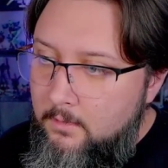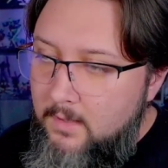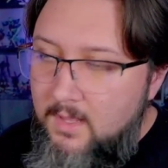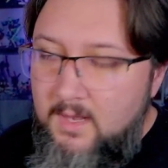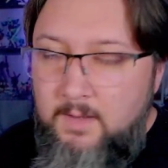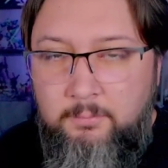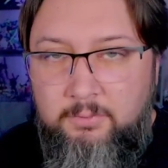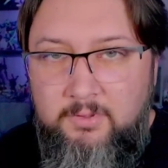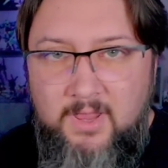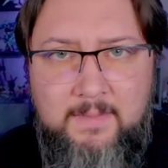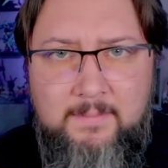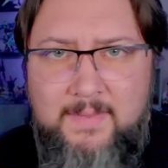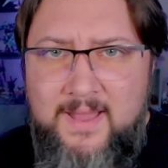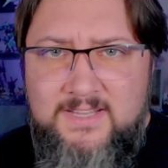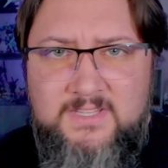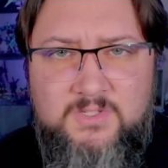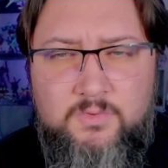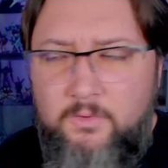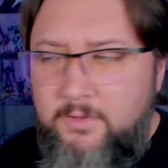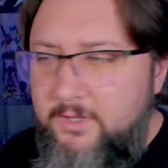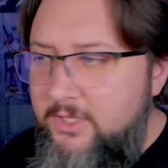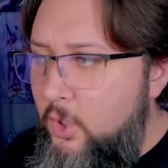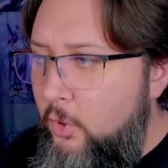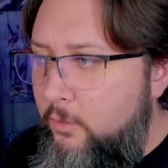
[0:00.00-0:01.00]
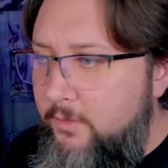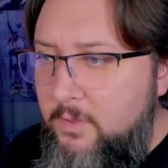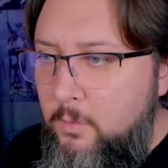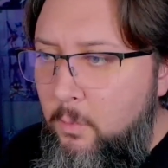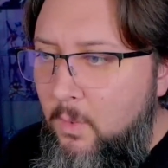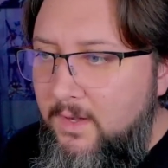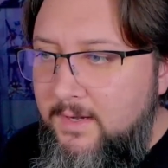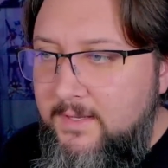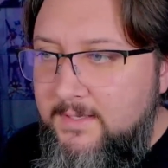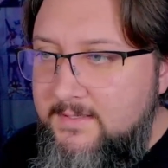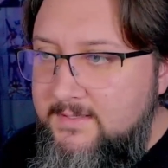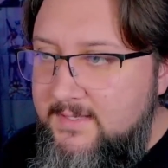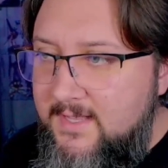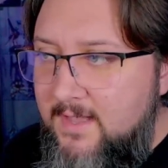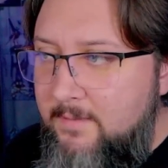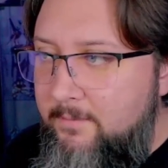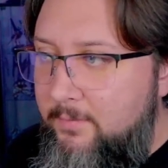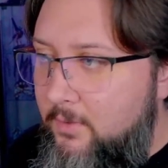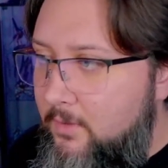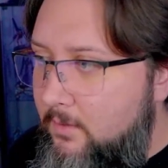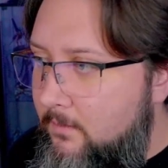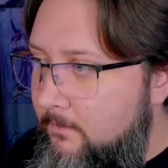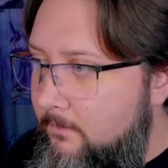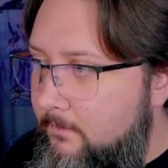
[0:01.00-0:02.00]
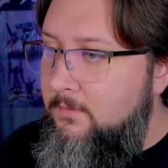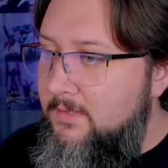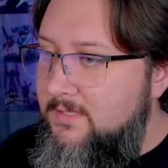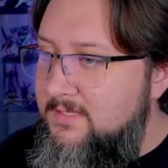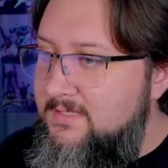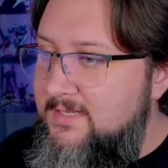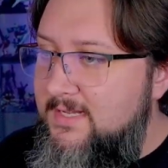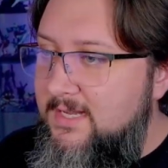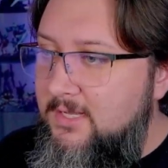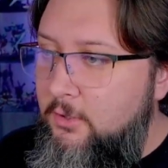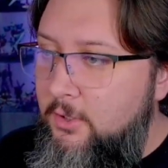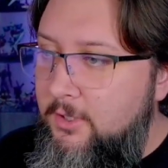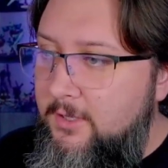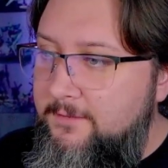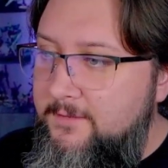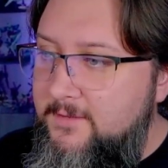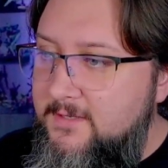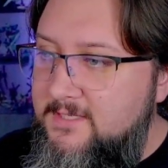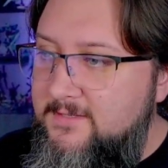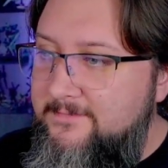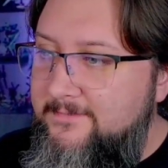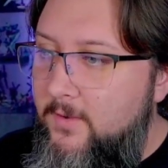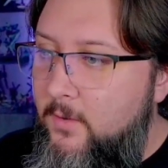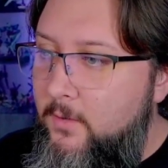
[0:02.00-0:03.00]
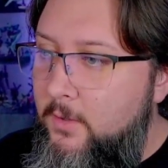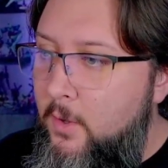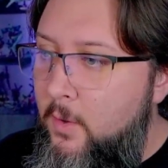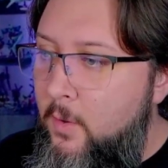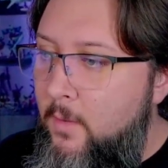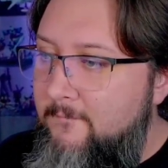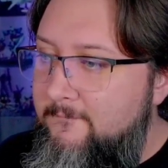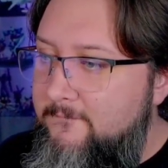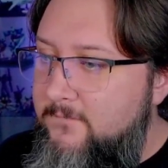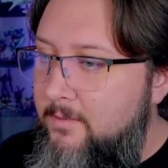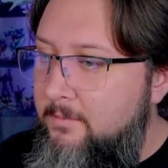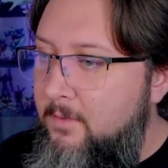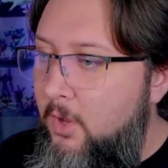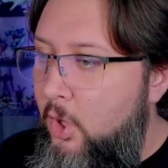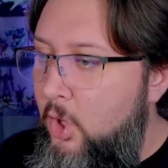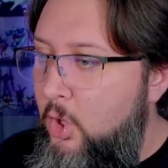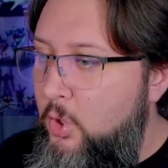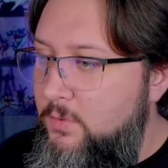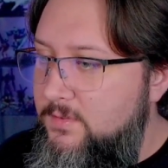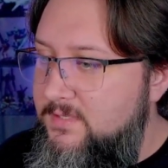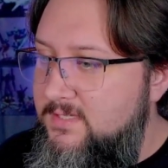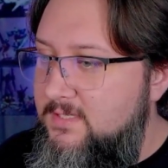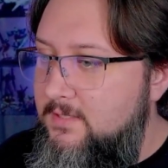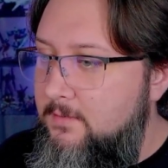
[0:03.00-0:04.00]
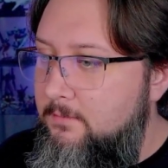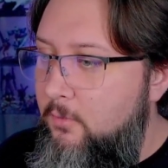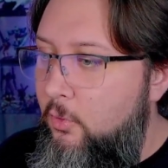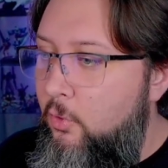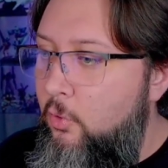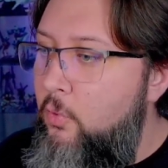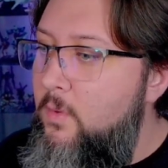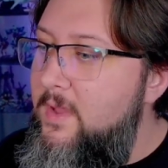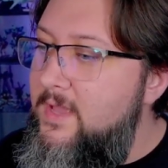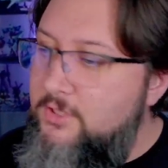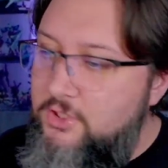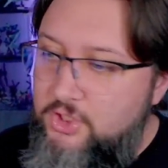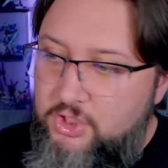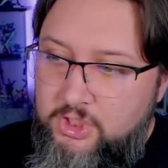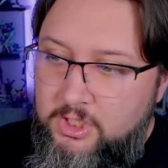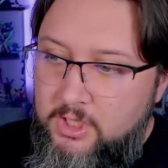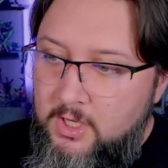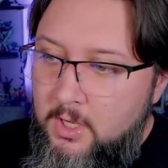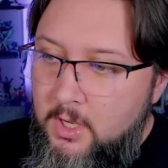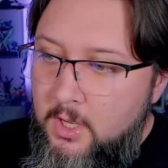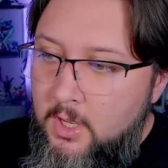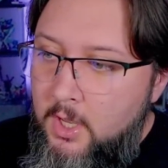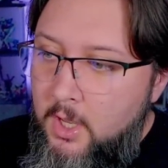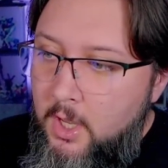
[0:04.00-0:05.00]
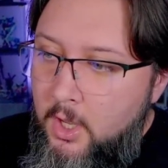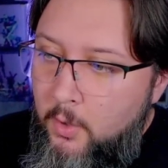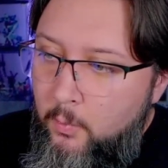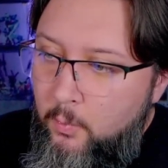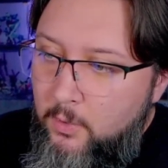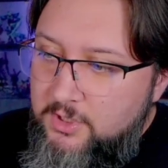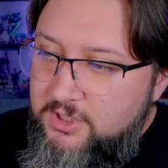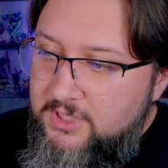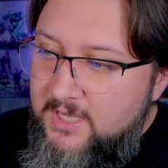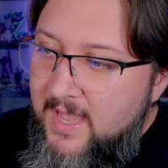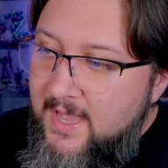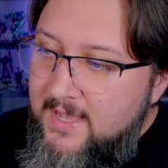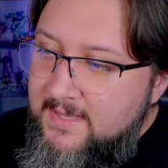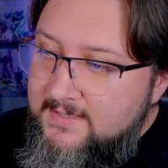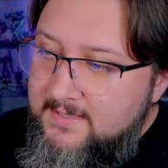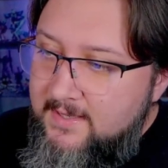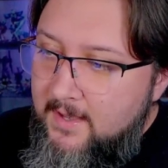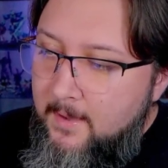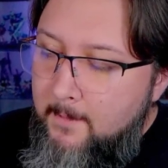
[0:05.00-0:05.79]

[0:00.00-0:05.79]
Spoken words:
And a playmat's really only one example. Let's take a look at this photo from Wholesome Witch, which has